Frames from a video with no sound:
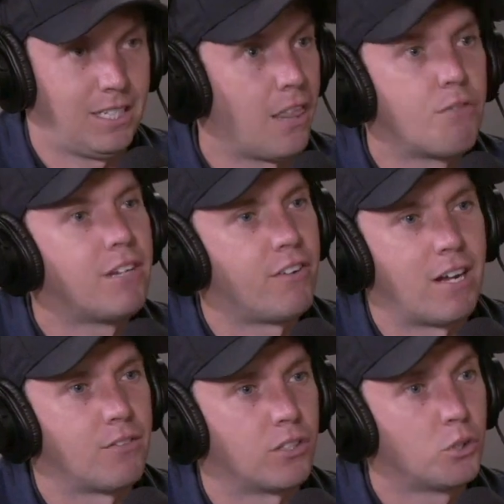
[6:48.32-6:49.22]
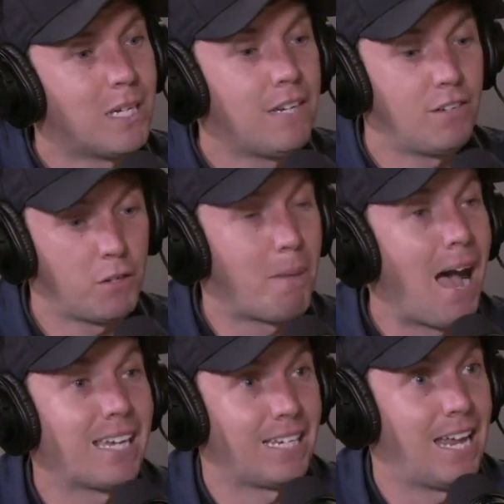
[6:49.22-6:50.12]
getting 3 free rounds of golf. So even if you
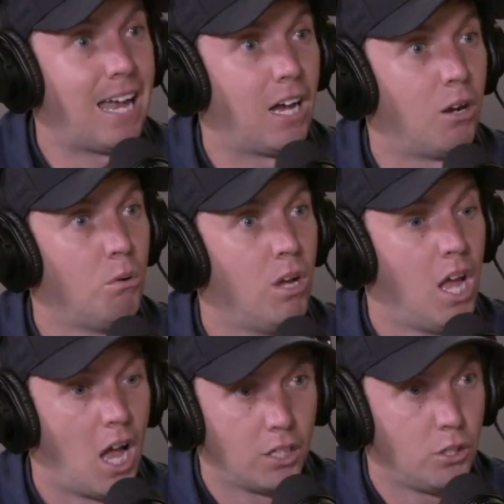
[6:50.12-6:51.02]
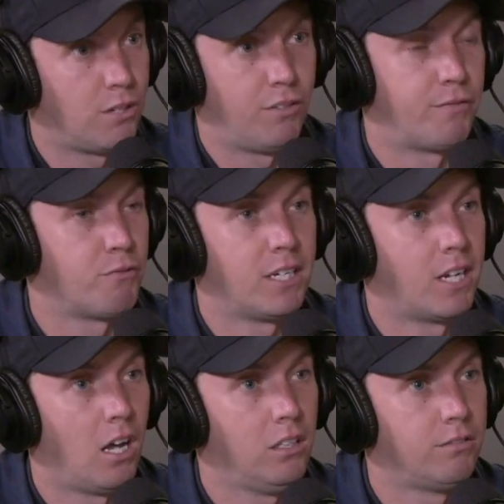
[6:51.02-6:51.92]
buy it now and use it for the free
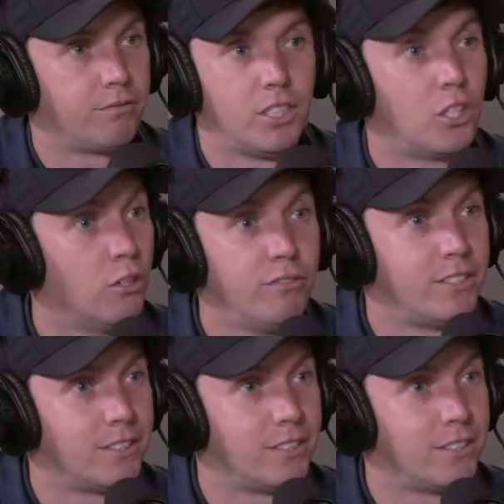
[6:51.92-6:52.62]
golf, you're covered.